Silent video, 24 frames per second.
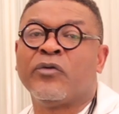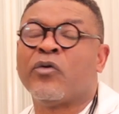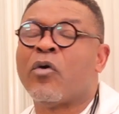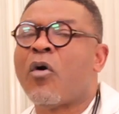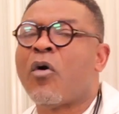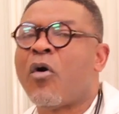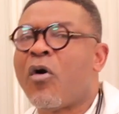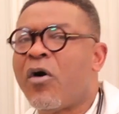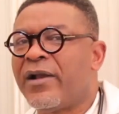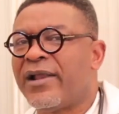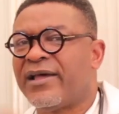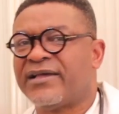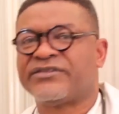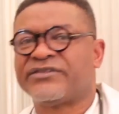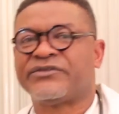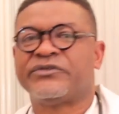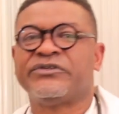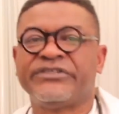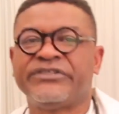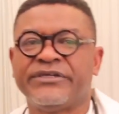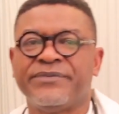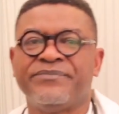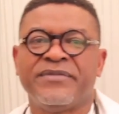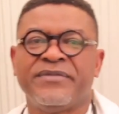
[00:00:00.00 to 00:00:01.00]
on all our
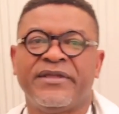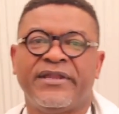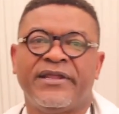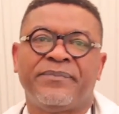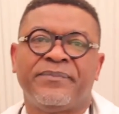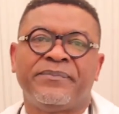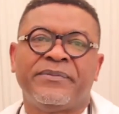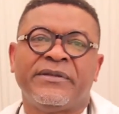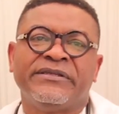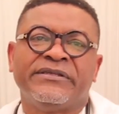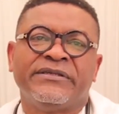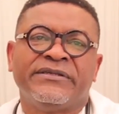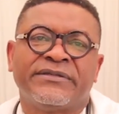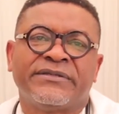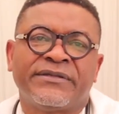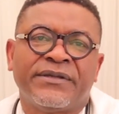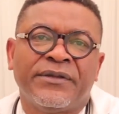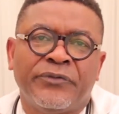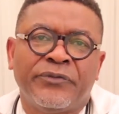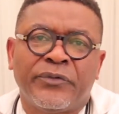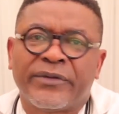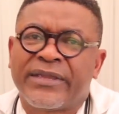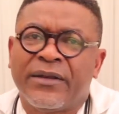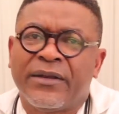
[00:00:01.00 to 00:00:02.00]
social media
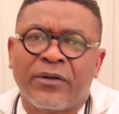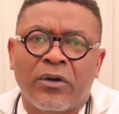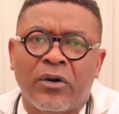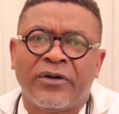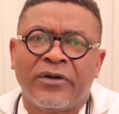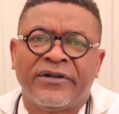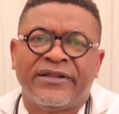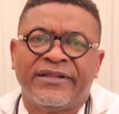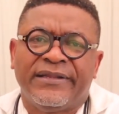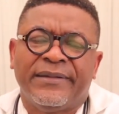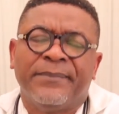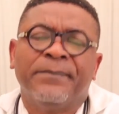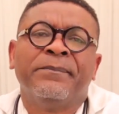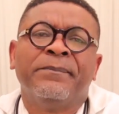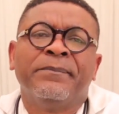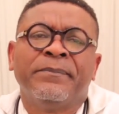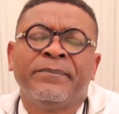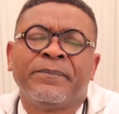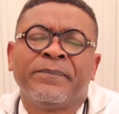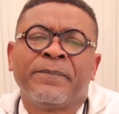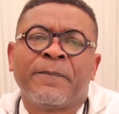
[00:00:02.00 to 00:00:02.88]
pages. You can order them.